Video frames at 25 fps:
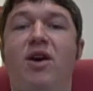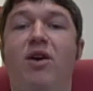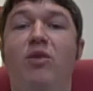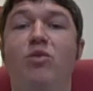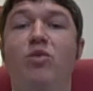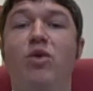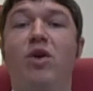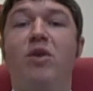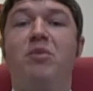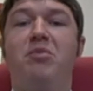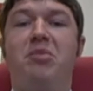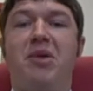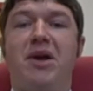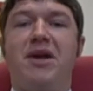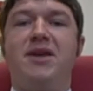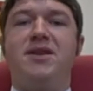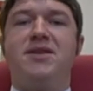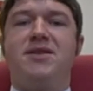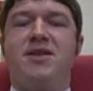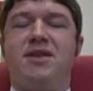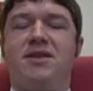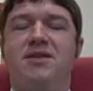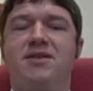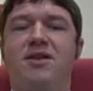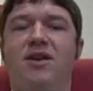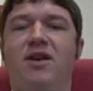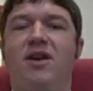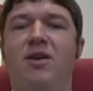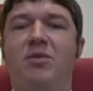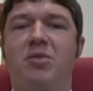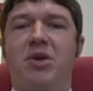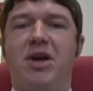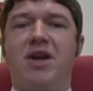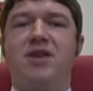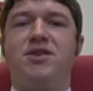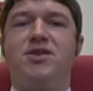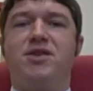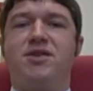on what basis are
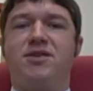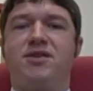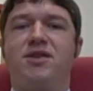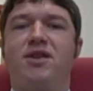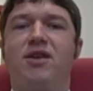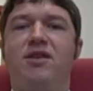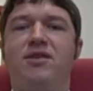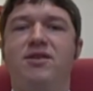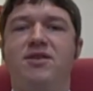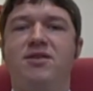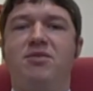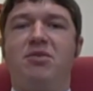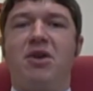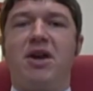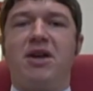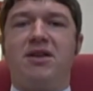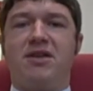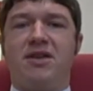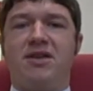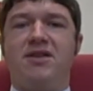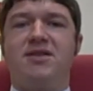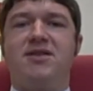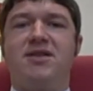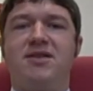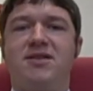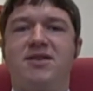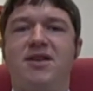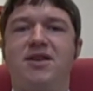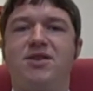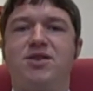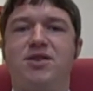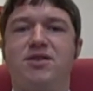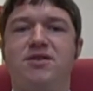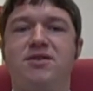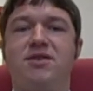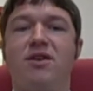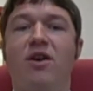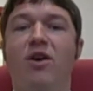patients going to make these decisions?